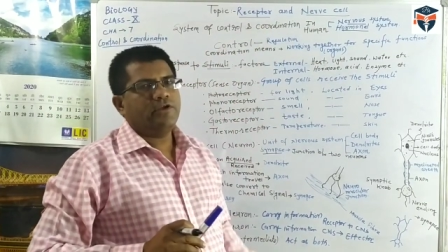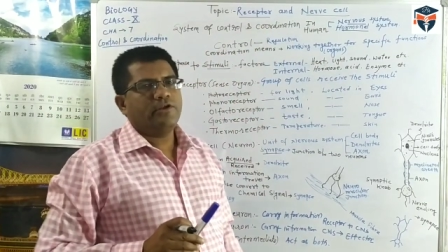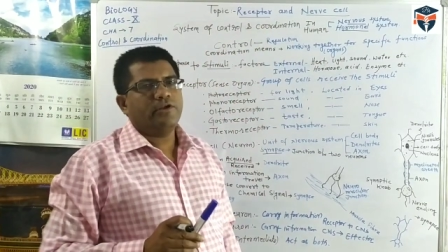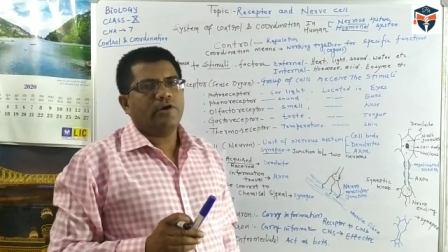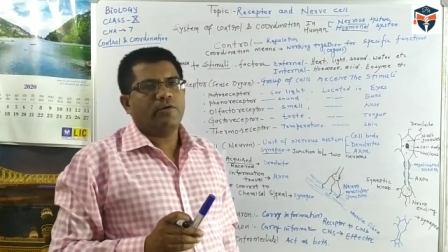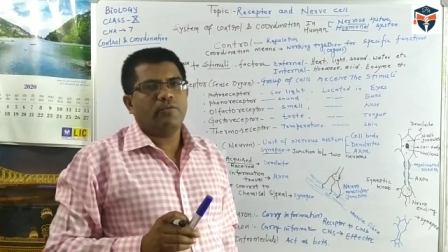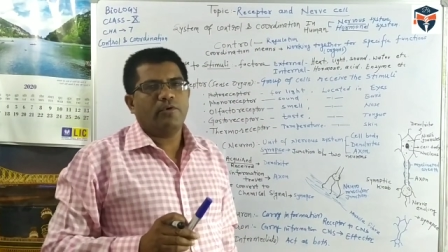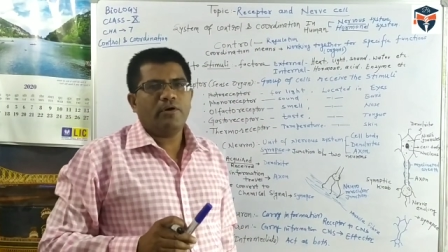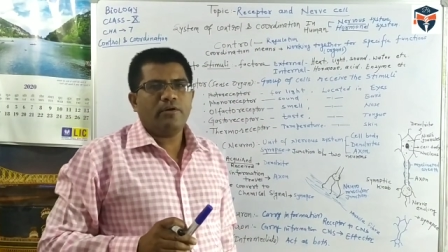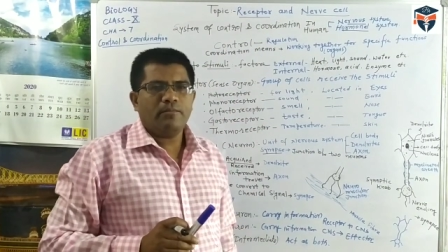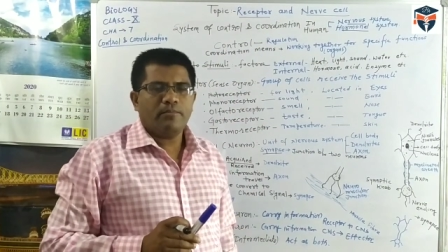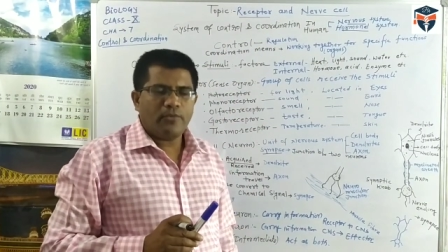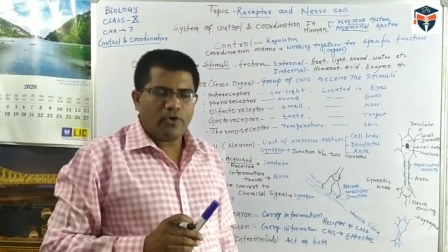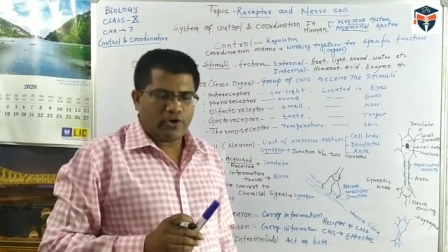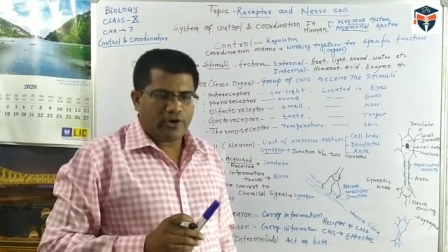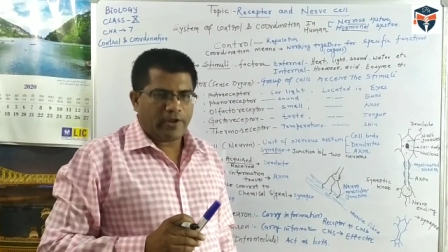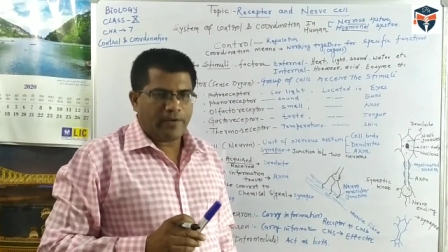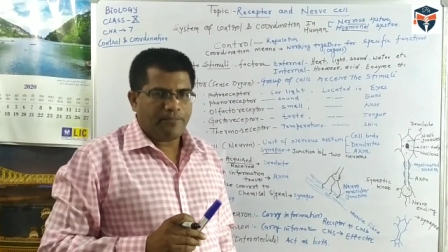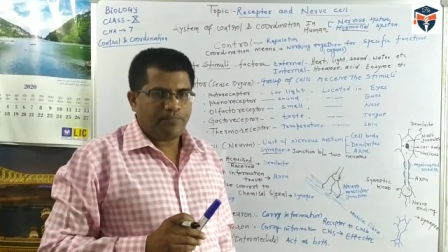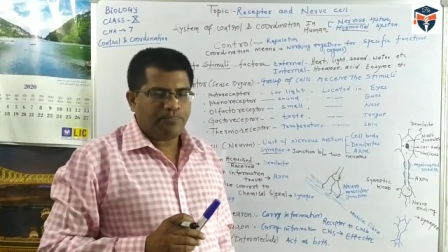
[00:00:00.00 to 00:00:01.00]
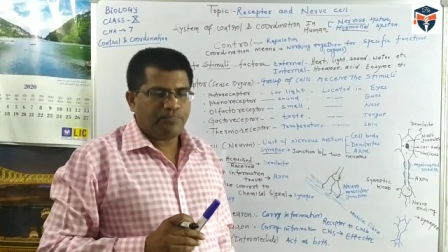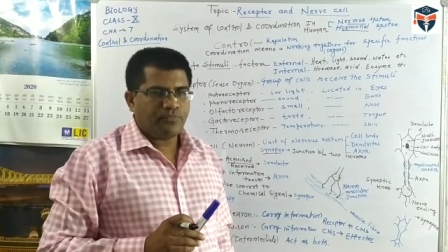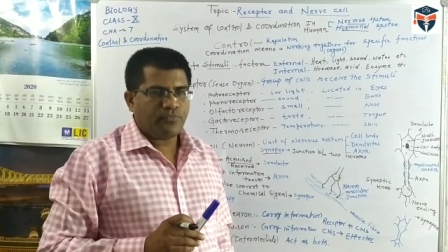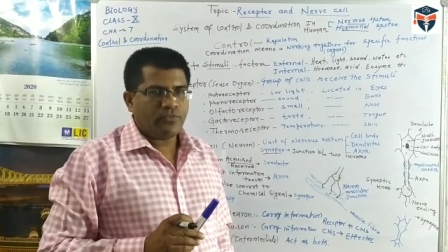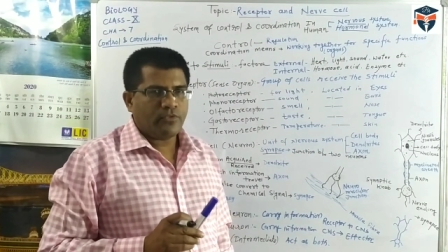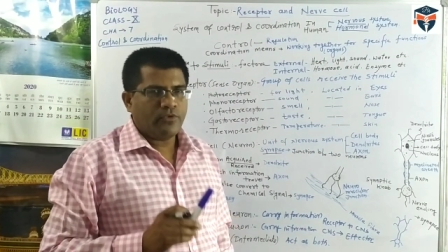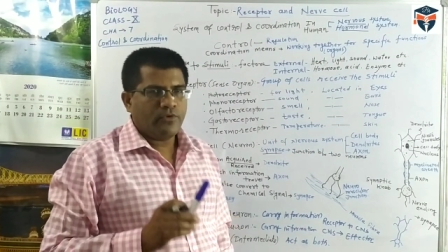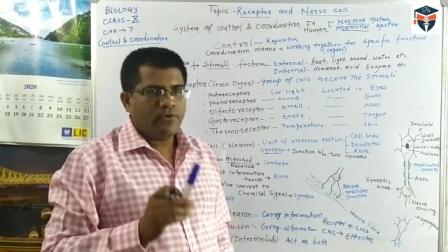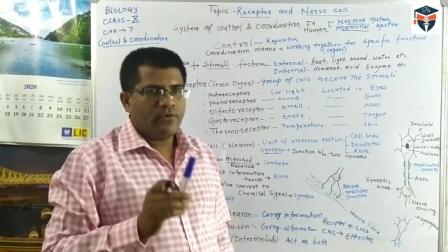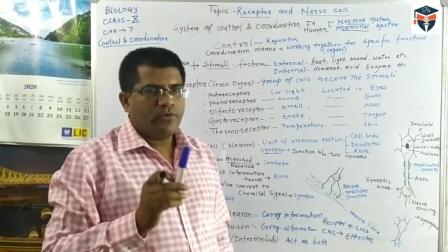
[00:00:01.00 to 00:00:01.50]
in our body.
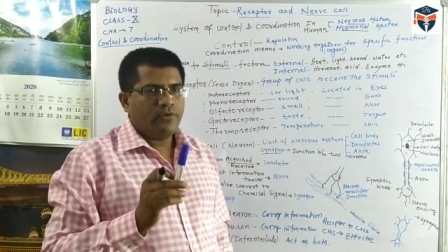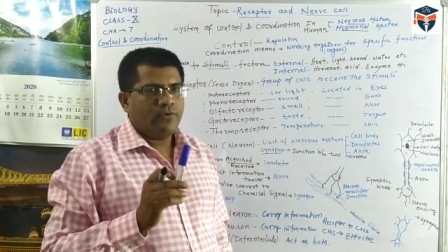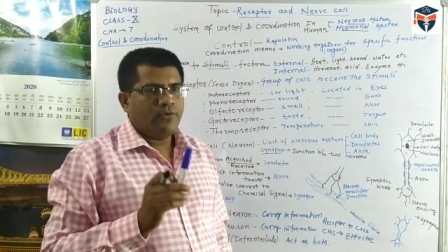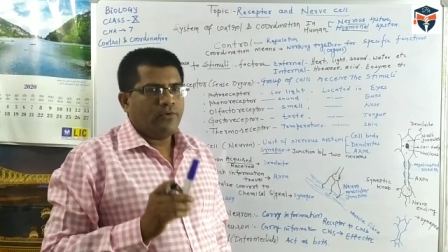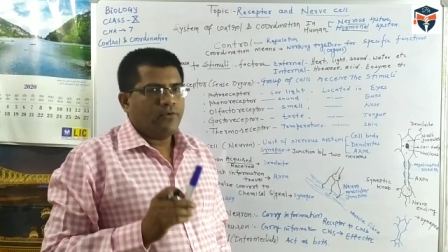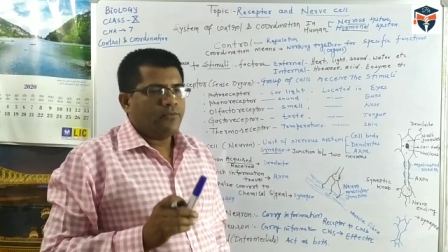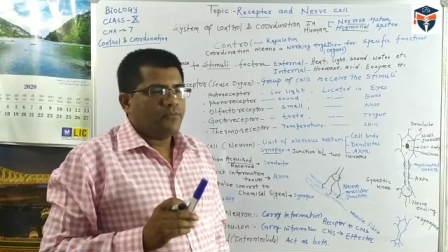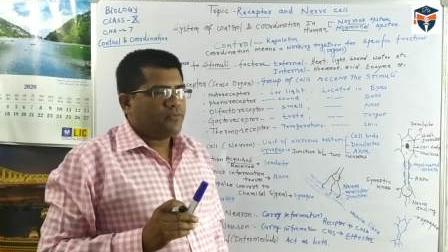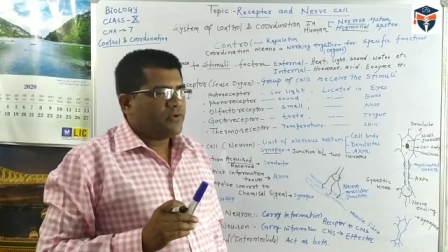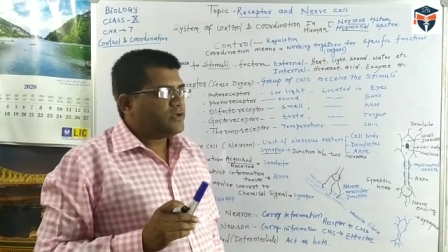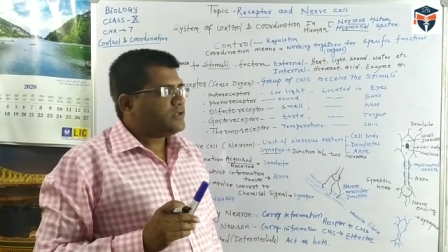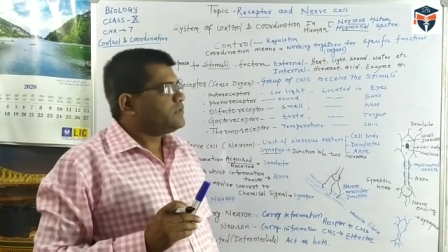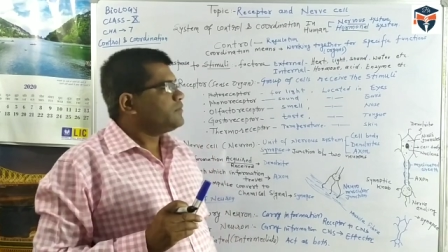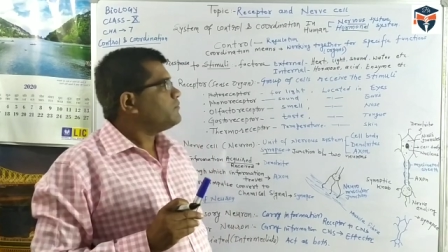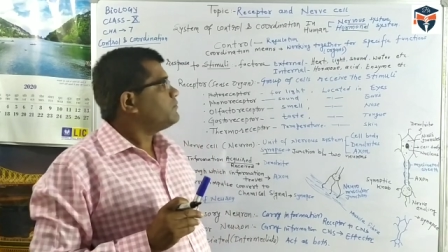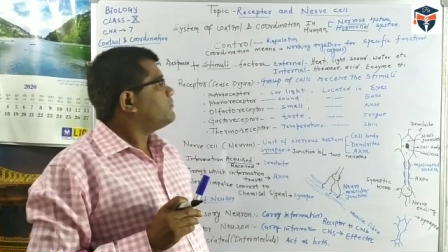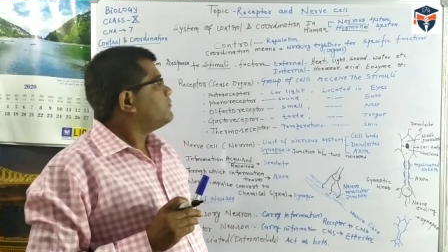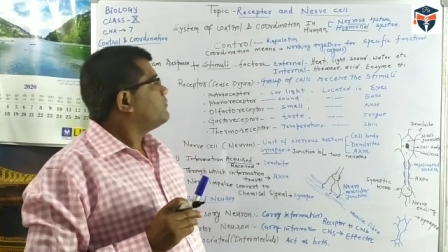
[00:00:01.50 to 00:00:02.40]
First,